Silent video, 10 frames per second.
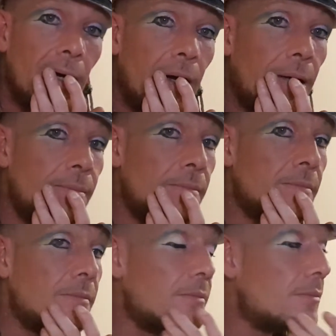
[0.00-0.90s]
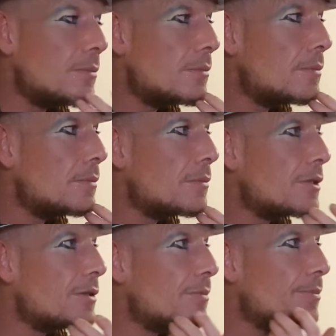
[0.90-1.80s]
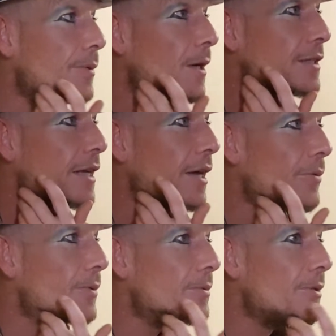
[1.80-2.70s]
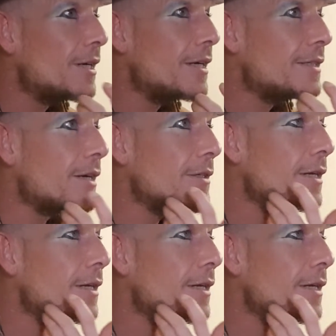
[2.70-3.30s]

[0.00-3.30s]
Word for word: Um, but yeah, we're, we're nearly done